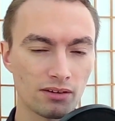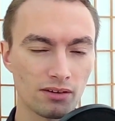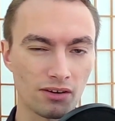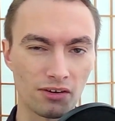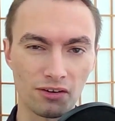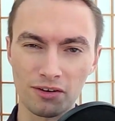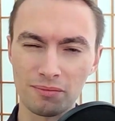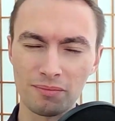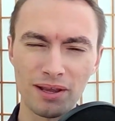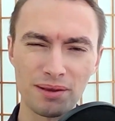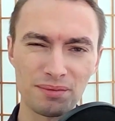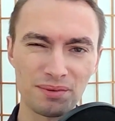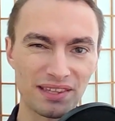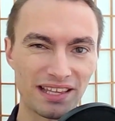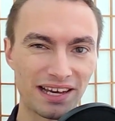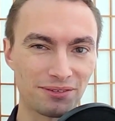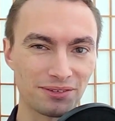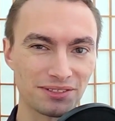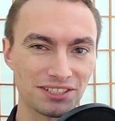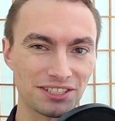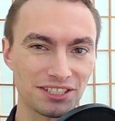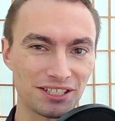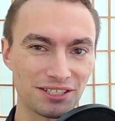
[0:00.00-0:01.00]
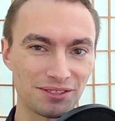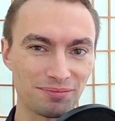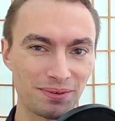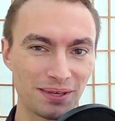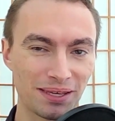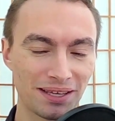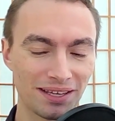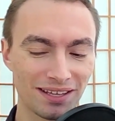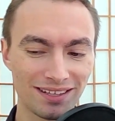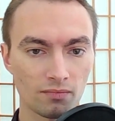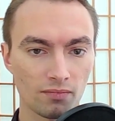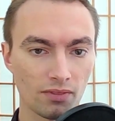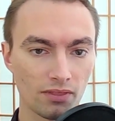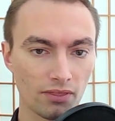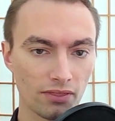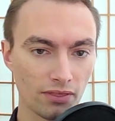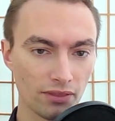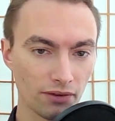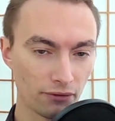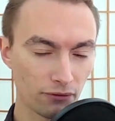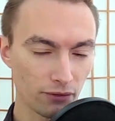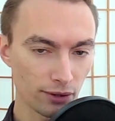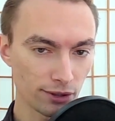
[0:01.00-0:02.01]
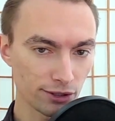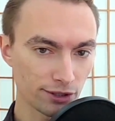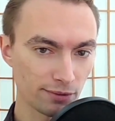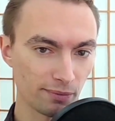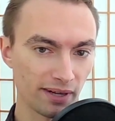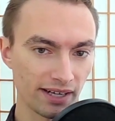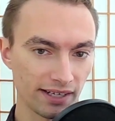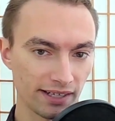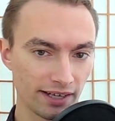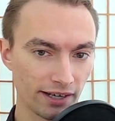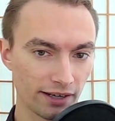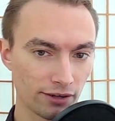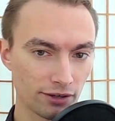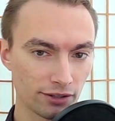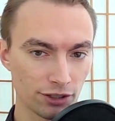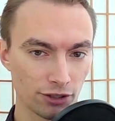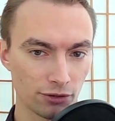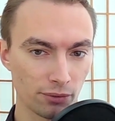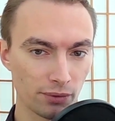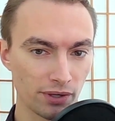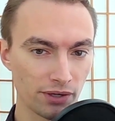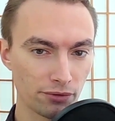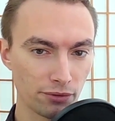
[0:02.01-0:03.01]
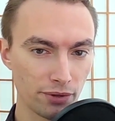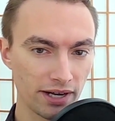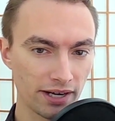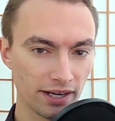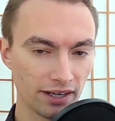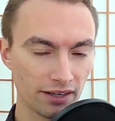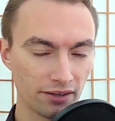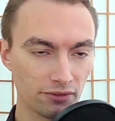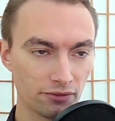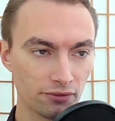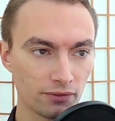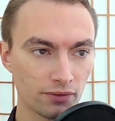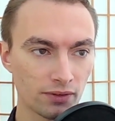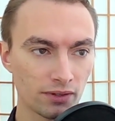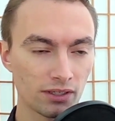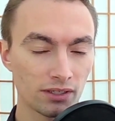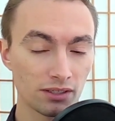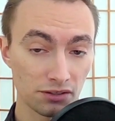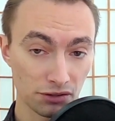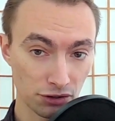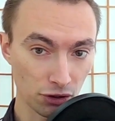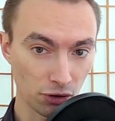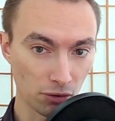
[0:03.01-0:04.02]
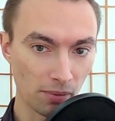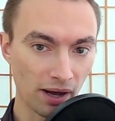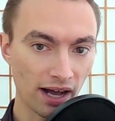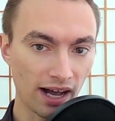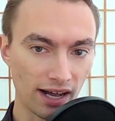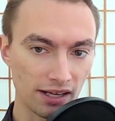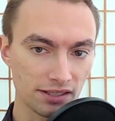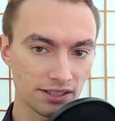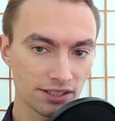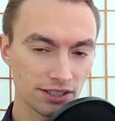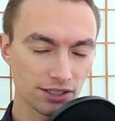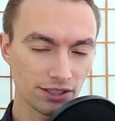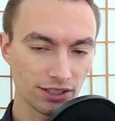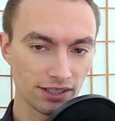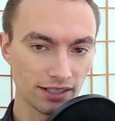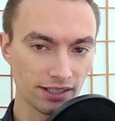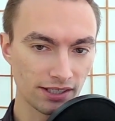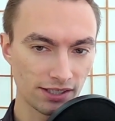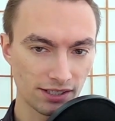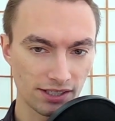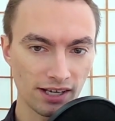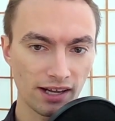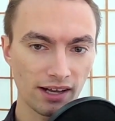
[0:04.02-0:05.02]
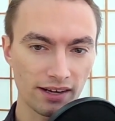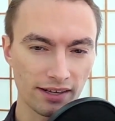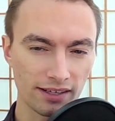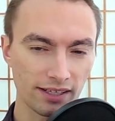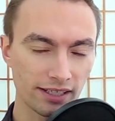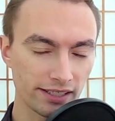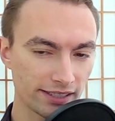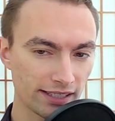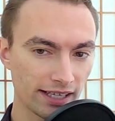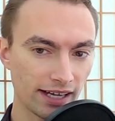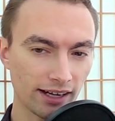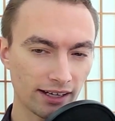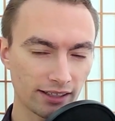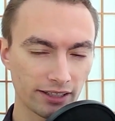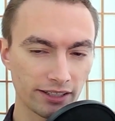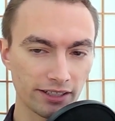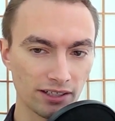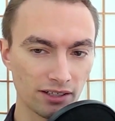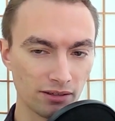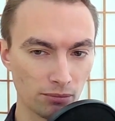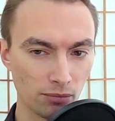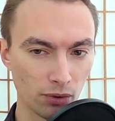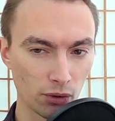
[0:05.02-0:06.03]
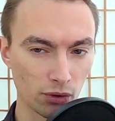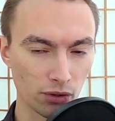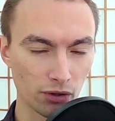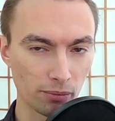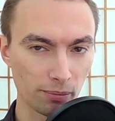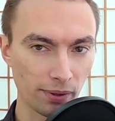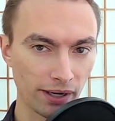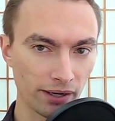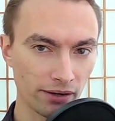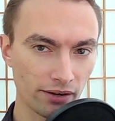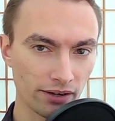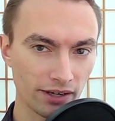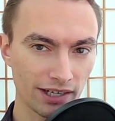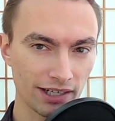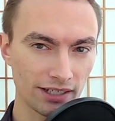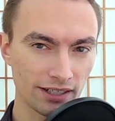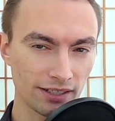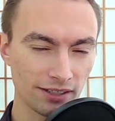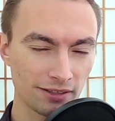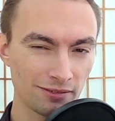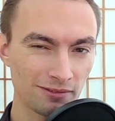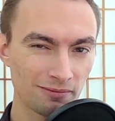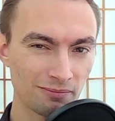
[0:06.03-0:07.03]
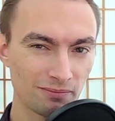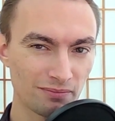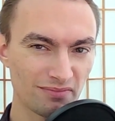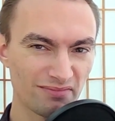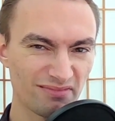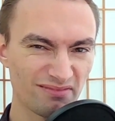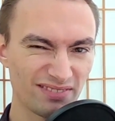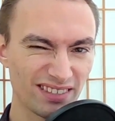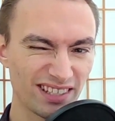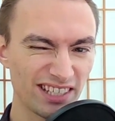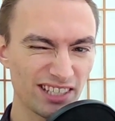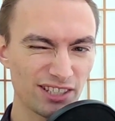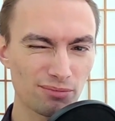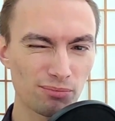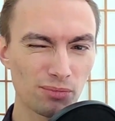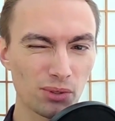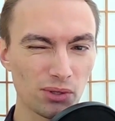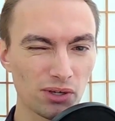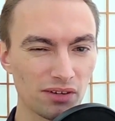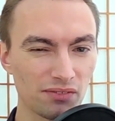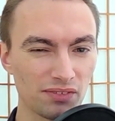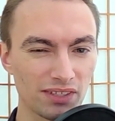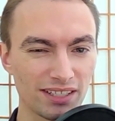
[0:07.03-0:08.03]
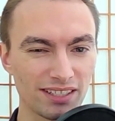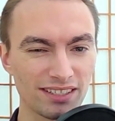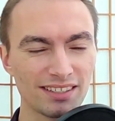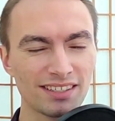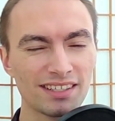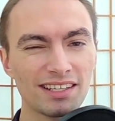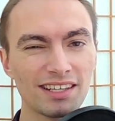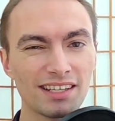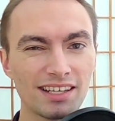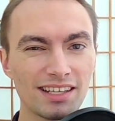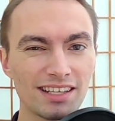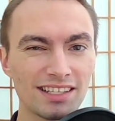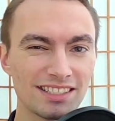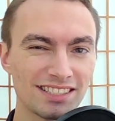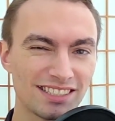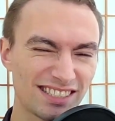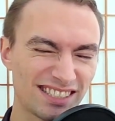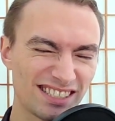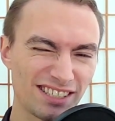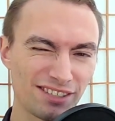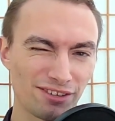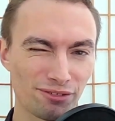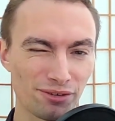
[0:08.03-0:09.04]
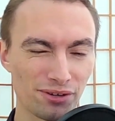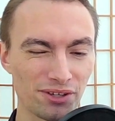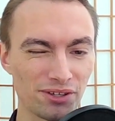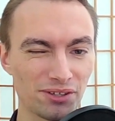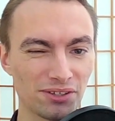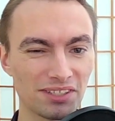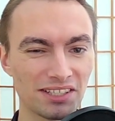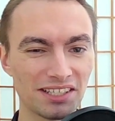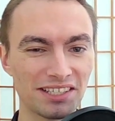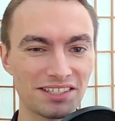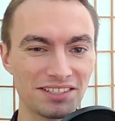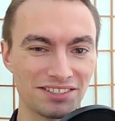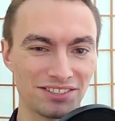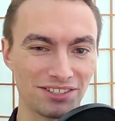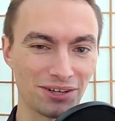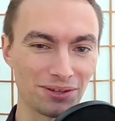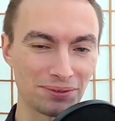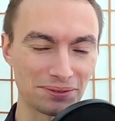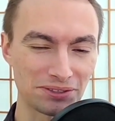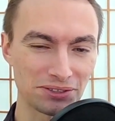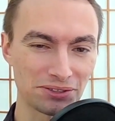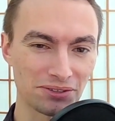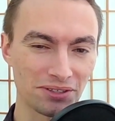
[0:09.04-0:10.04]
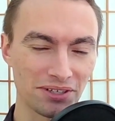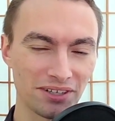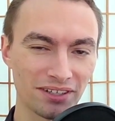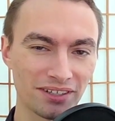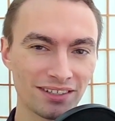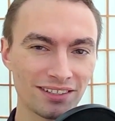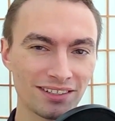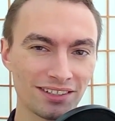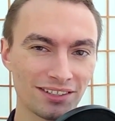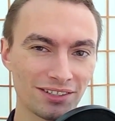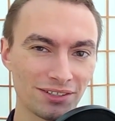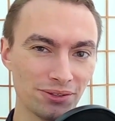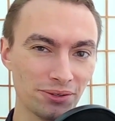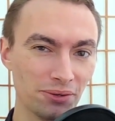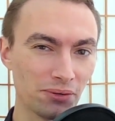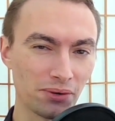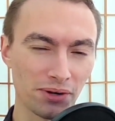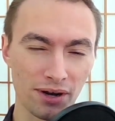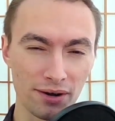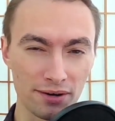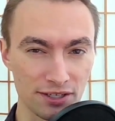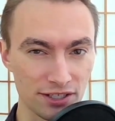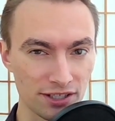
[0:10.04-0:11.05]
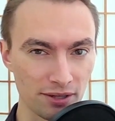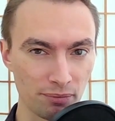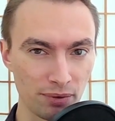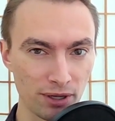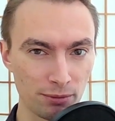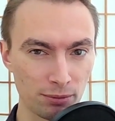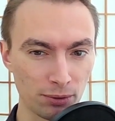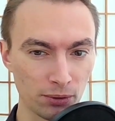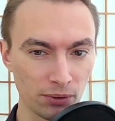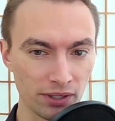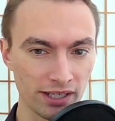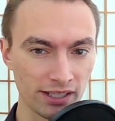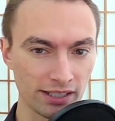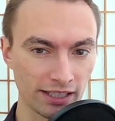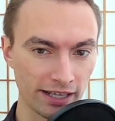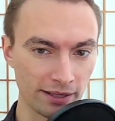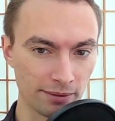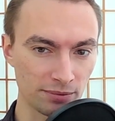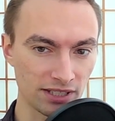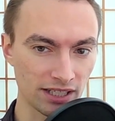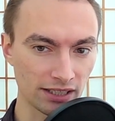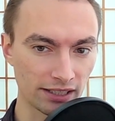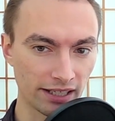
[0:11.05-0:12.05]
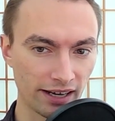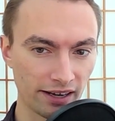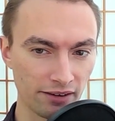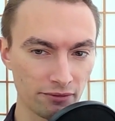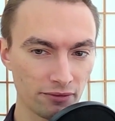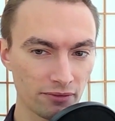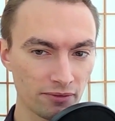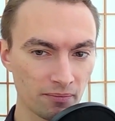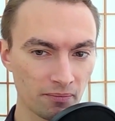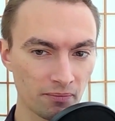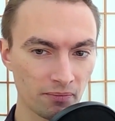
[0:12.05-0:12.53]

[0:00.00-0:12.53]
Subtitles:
Or maybe that was just me. The first main character we read of, Tomas, is not exactly a moral paragon. He's more of a serial adulterer who hurts the people he claims to love.